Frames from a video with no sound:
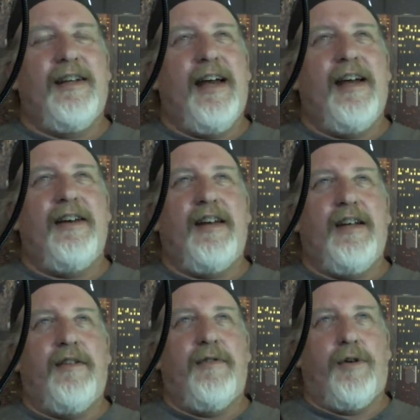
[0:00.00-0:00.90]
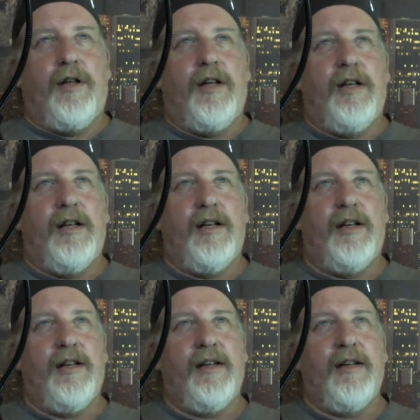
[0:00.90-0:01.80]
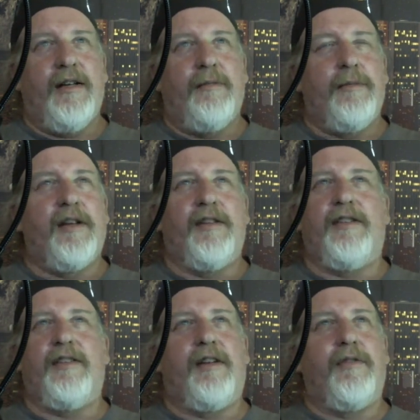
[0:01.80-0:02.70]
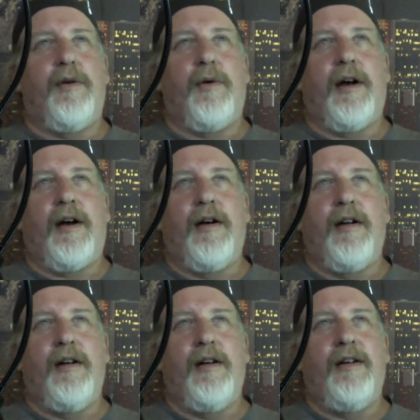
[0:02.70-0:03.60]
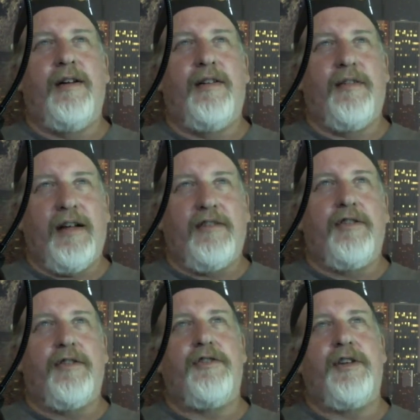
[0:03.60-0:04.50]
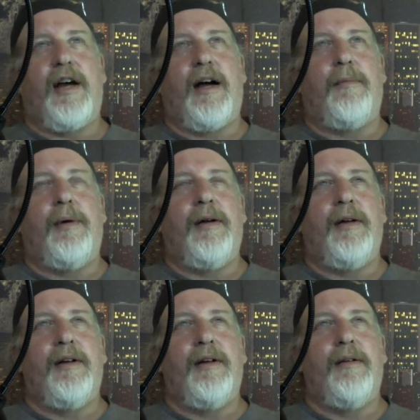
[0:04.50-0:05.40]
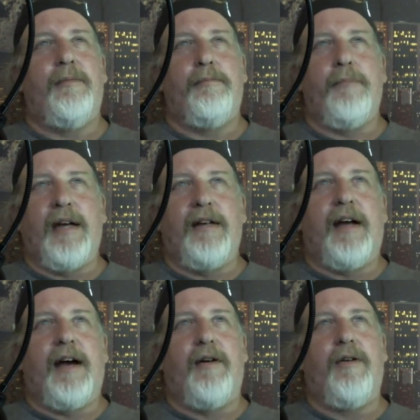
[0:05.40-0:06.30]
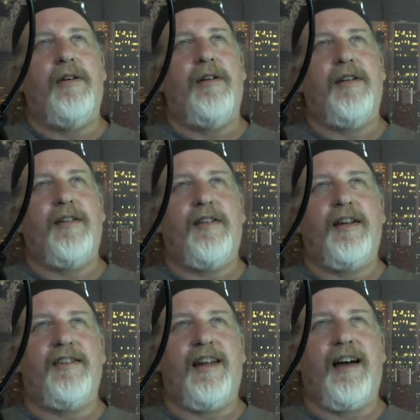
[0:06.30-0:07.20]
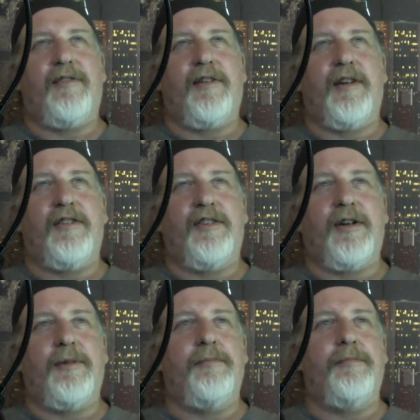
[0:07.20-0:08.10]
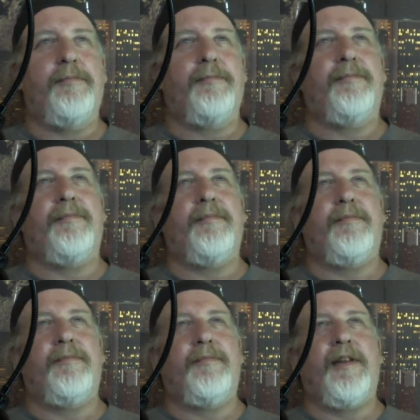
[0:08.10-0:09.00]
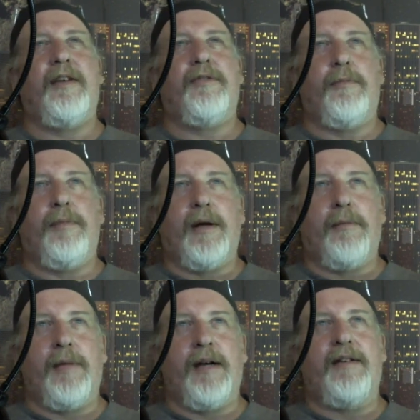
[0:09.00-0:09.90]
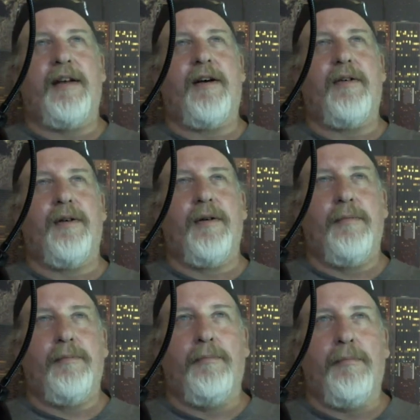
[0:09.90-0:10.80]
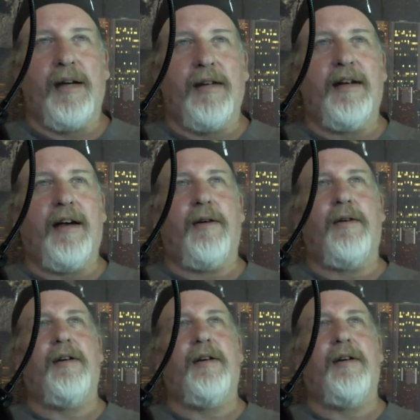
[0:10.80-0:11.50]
End evil, because it's everywhere. That's your job, Mgtow. Thanks a lot for listening. Thanks for being Mgtow. Mgtow.